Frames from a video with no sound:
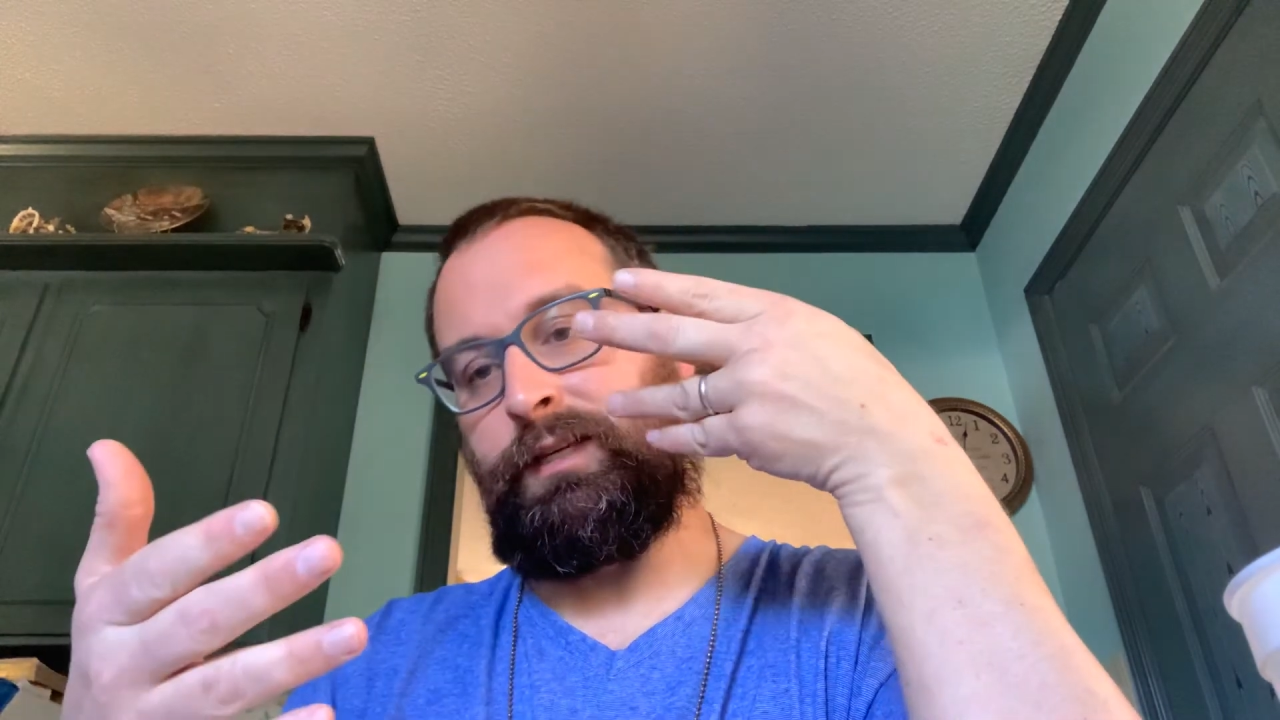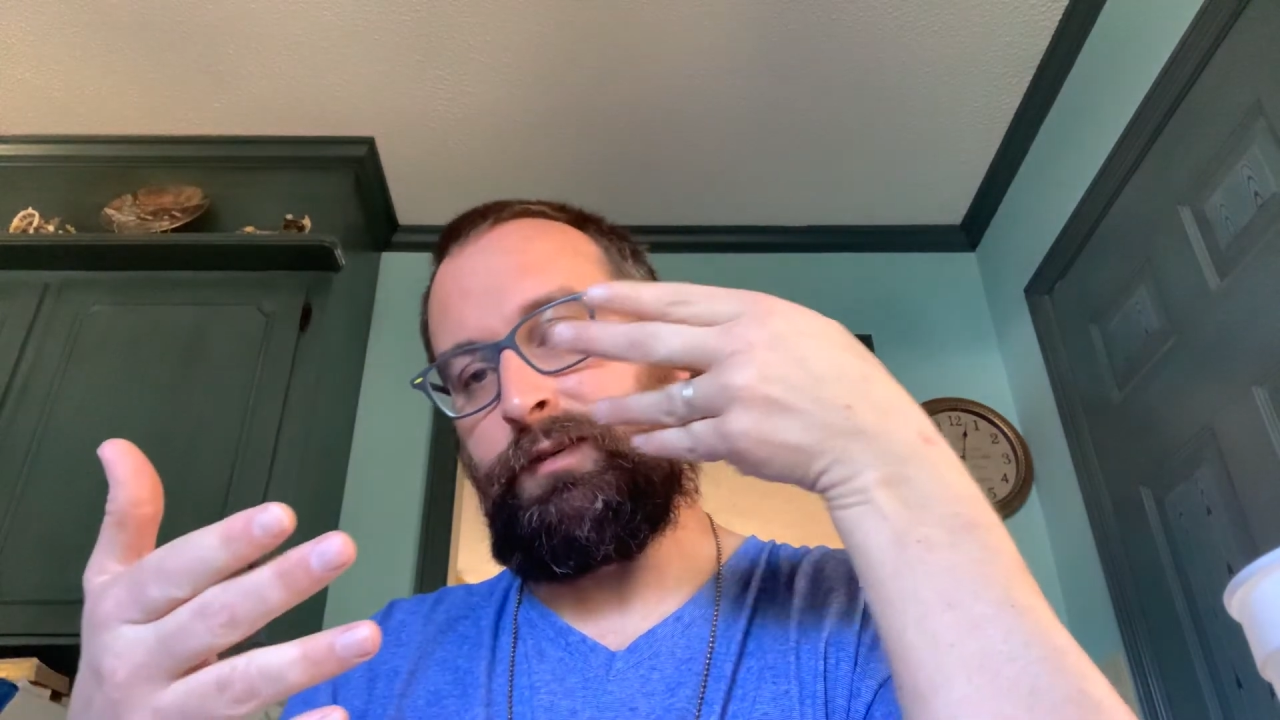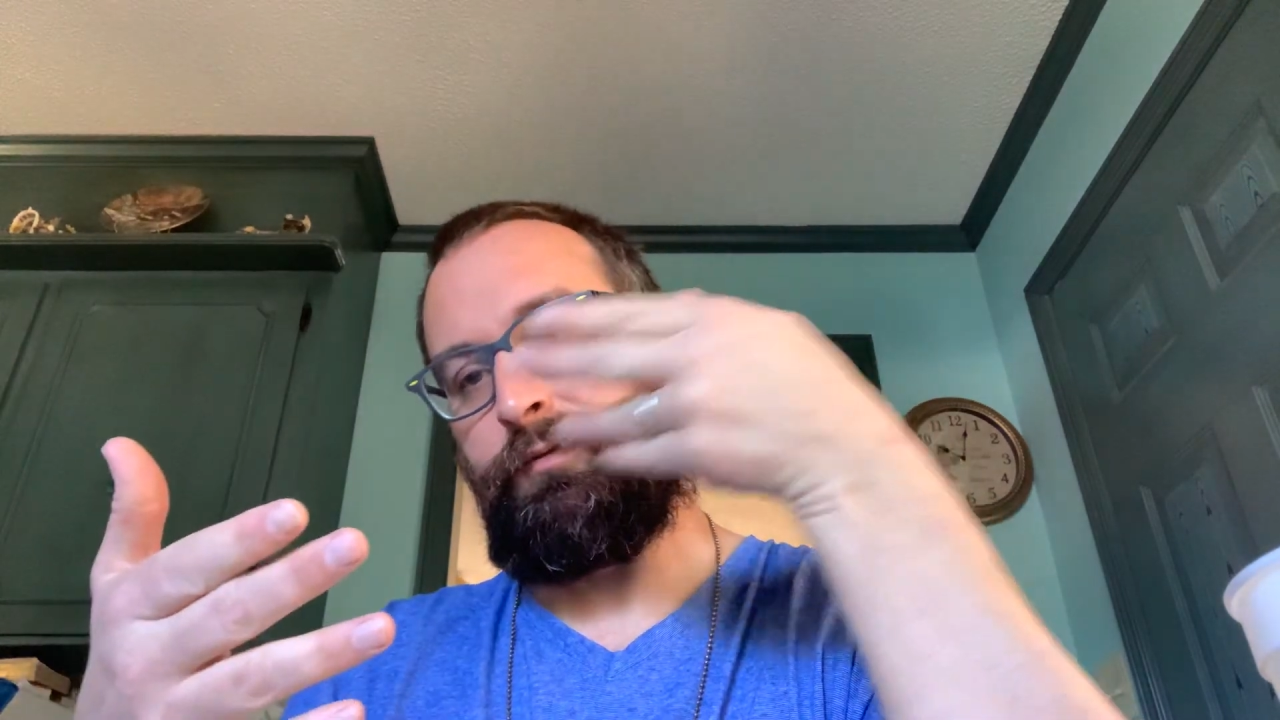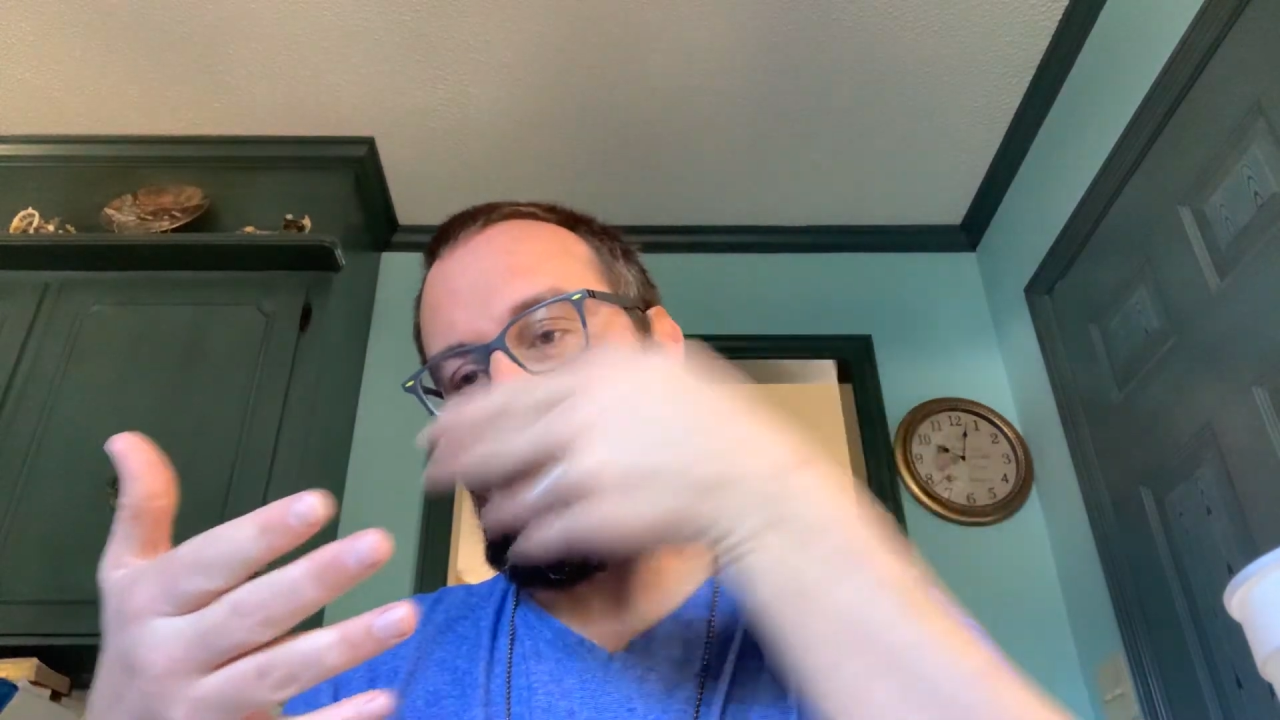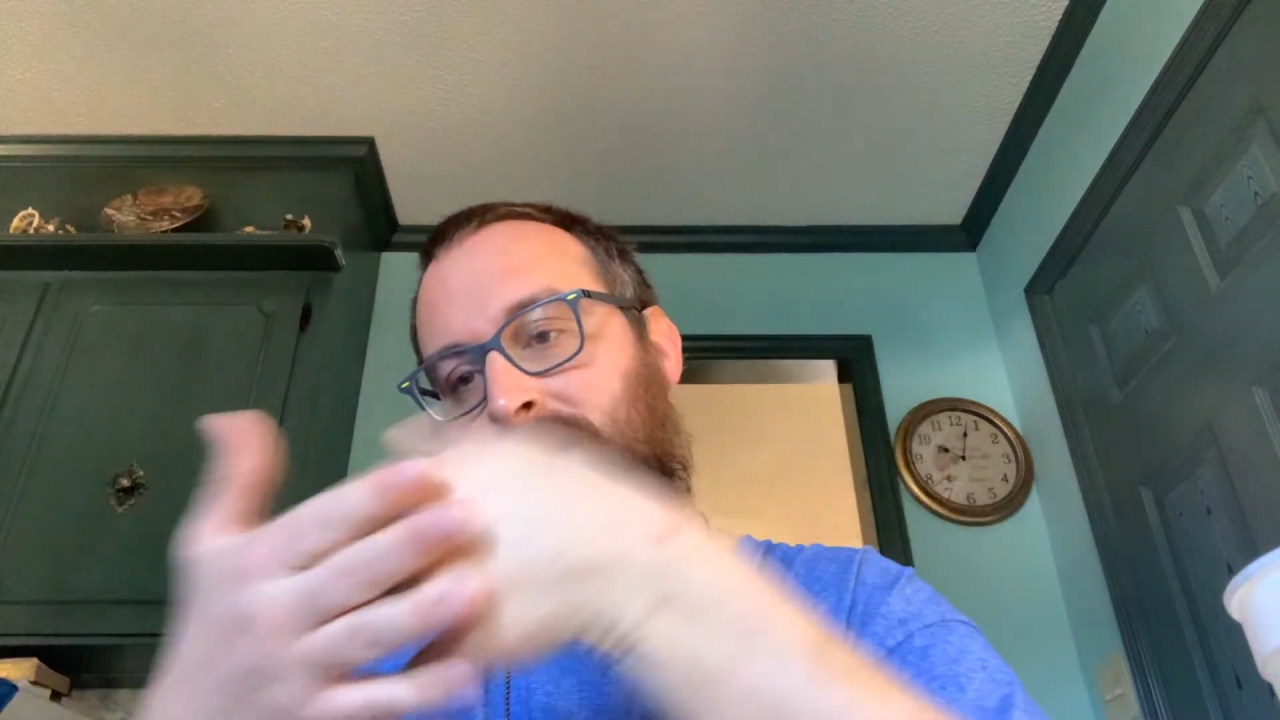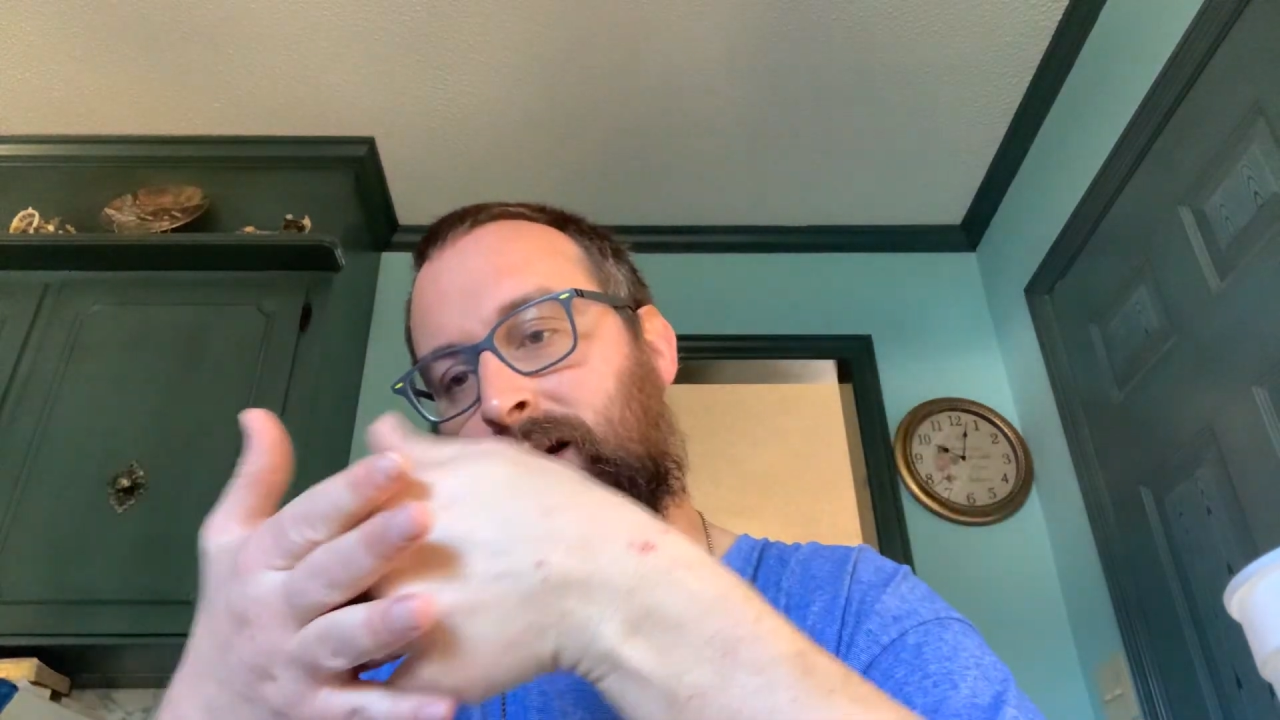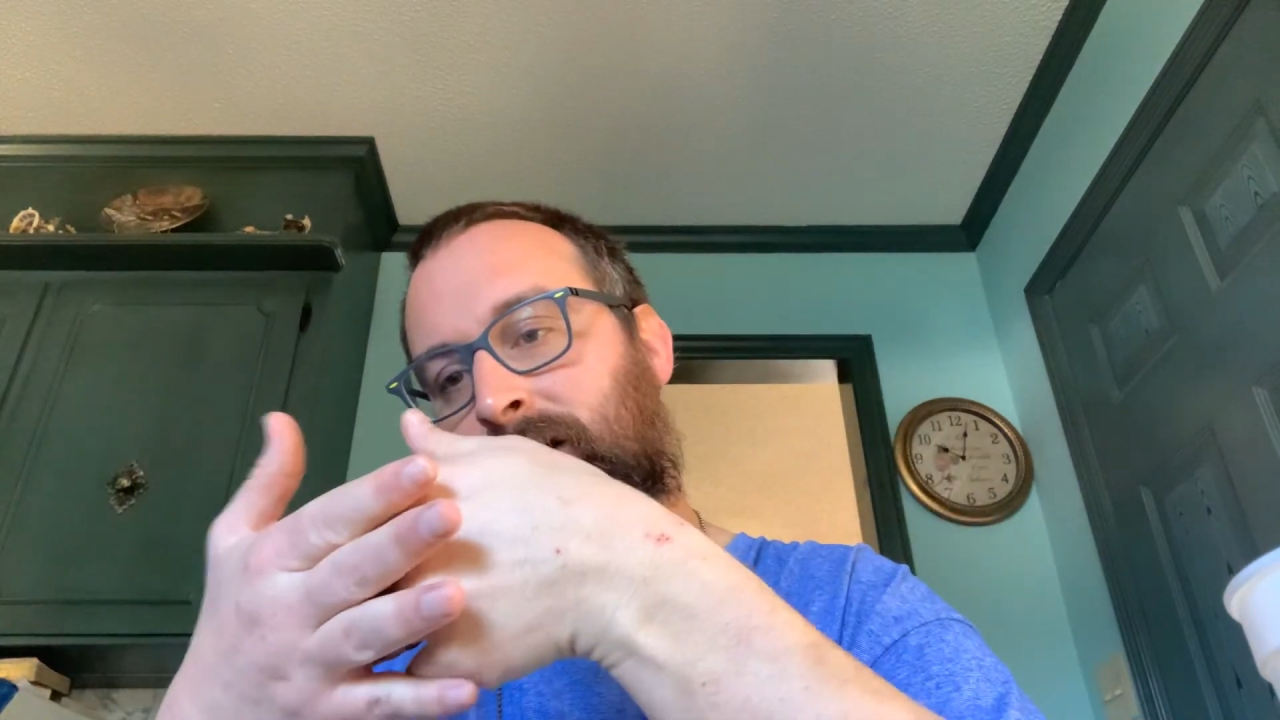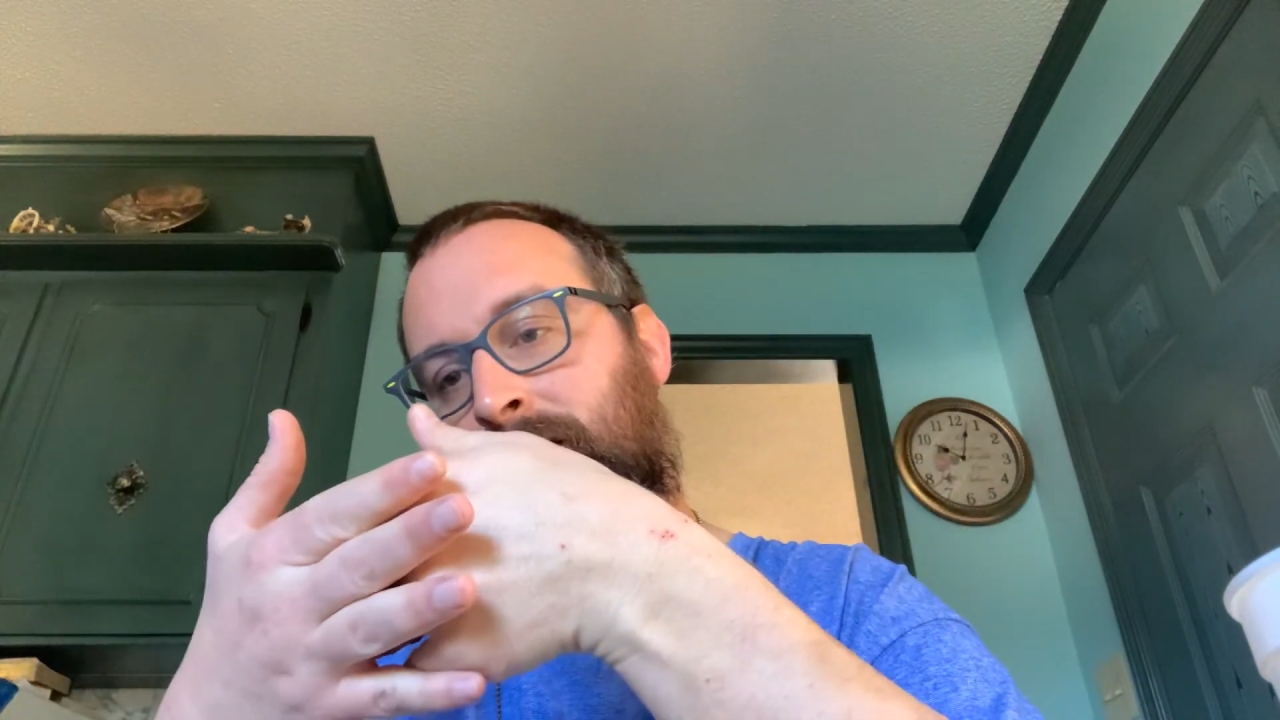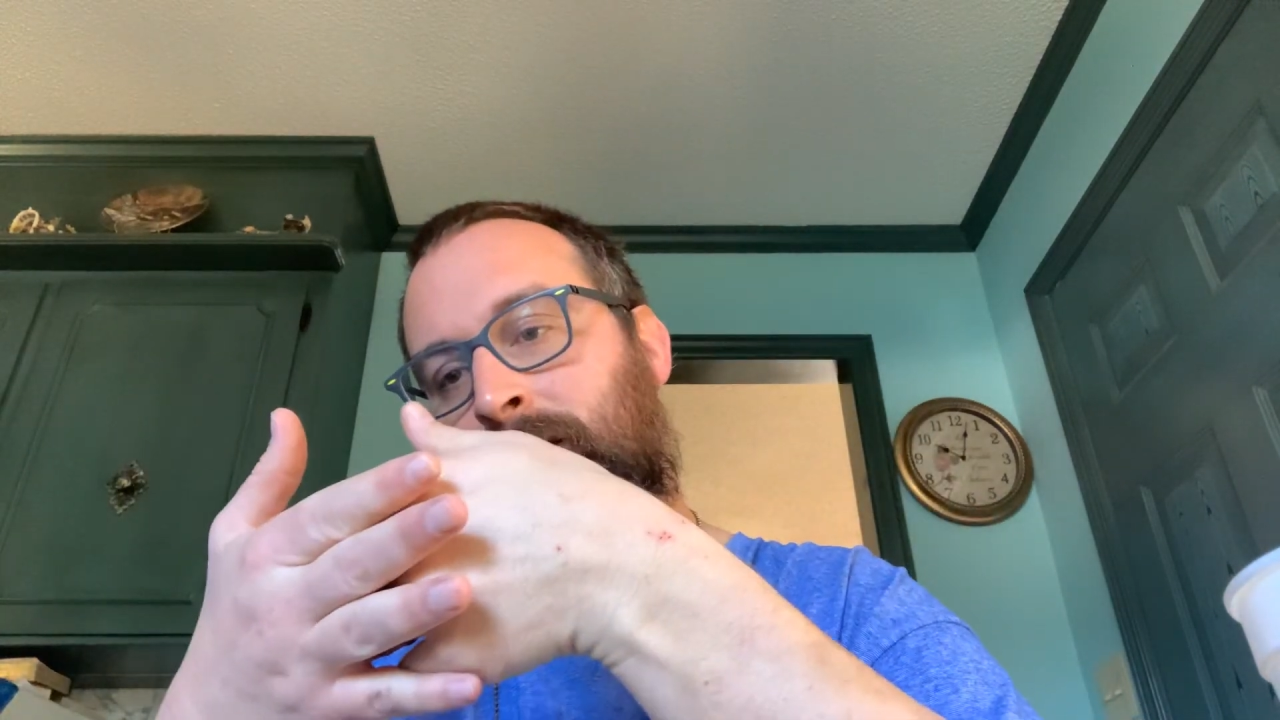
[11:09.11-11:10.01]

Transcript: of God,